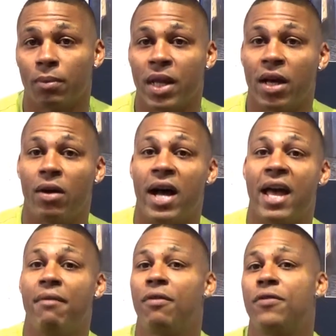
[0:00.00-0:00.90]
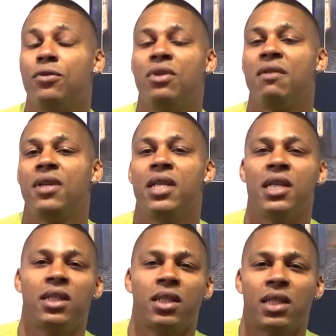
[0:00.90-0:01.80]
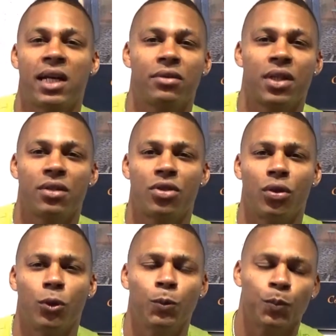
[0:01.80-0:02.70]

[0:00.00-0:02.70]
Now I have a few DVDs that's out there too.